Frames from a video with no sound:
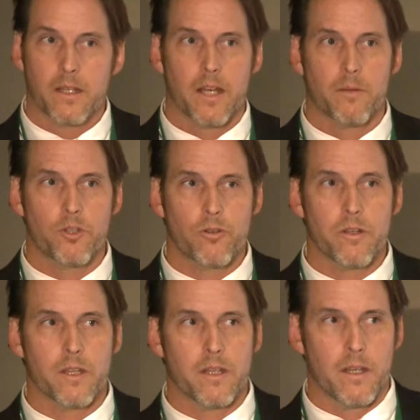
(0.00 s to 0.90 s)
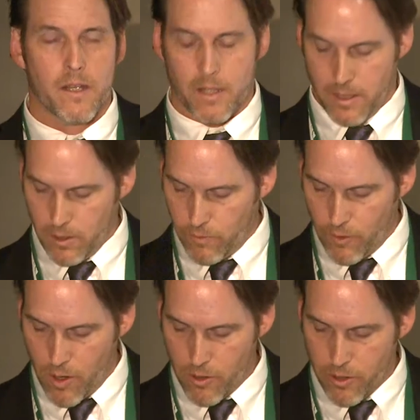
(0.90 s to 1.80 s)
I'm sure that you've
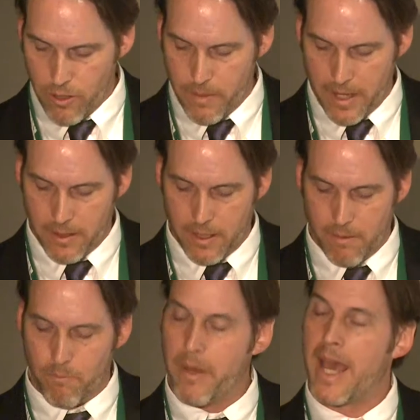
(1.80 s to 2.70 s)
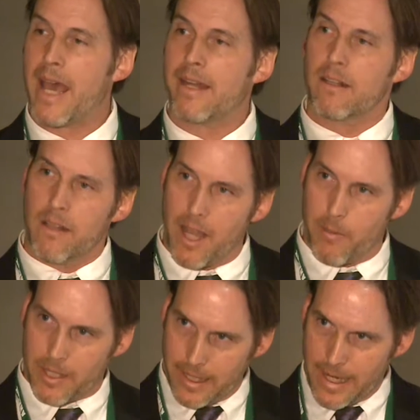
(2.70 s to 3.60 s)
all heard about the bad
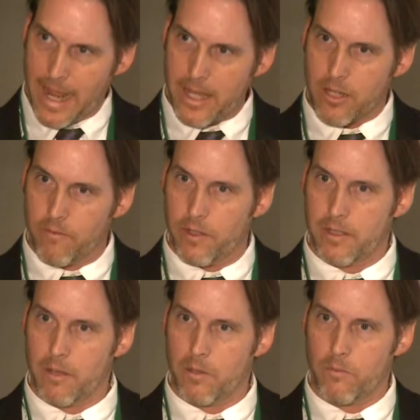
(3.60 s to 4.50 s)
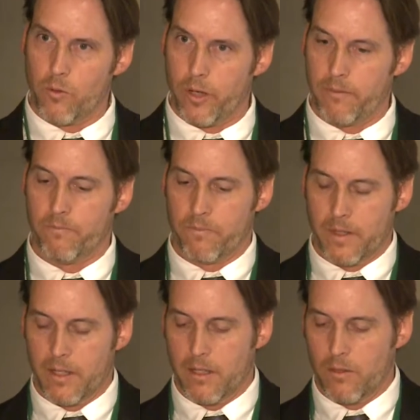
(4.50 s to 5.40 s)
climate catastrophe tipping point.
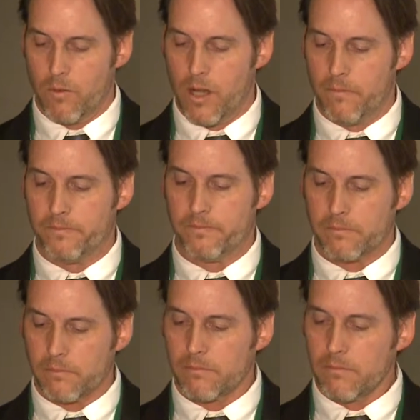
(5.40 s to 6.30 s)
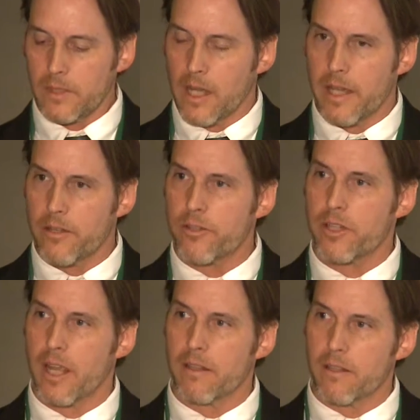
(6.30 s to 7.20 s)
Well, I
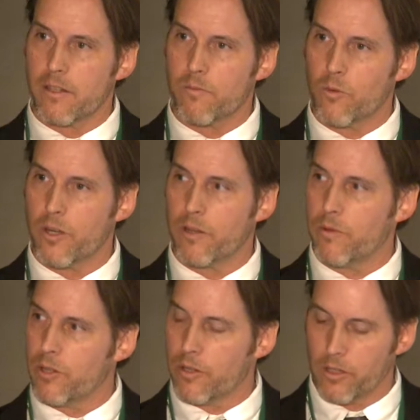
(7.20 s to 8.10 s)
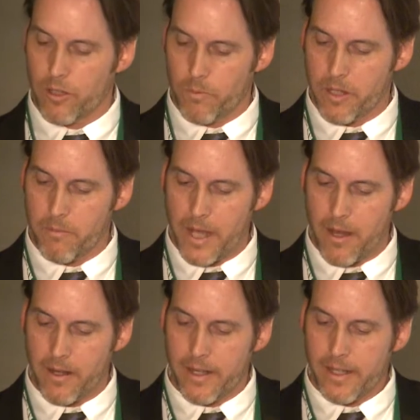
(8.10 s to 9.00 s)
understand that this morning we heard a little bit
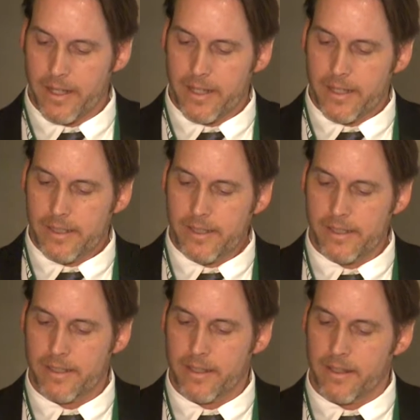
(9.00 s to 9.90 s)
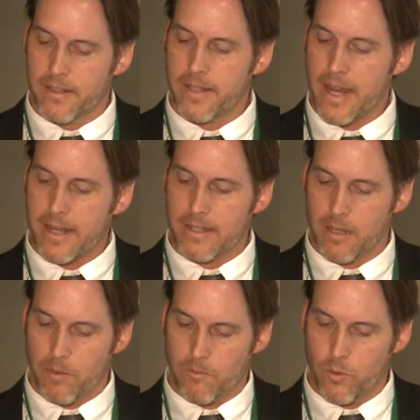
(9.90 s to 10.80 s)
about the second
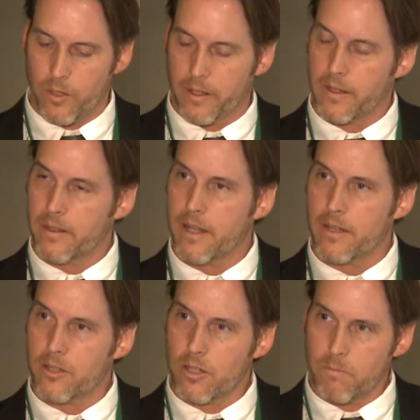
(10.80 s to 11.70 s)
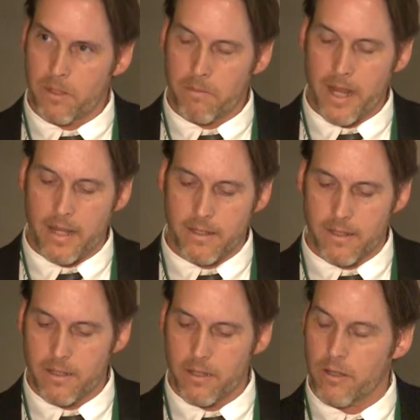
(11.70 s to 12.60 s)
tipping point that has just been passed
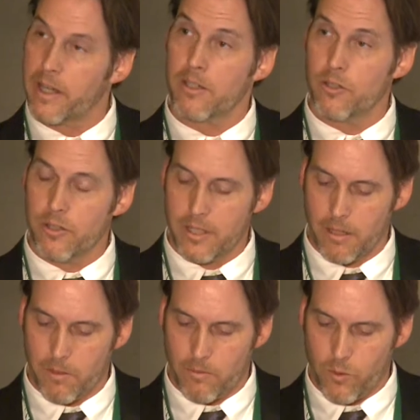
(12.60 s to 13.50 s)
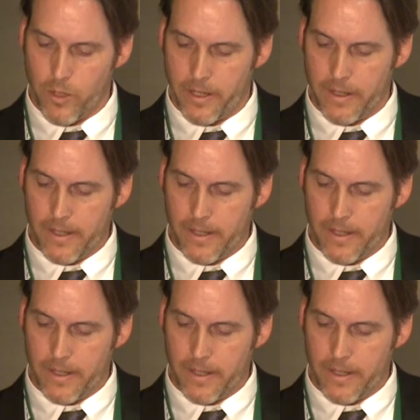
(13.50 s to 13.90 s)
this year, a good tipping point,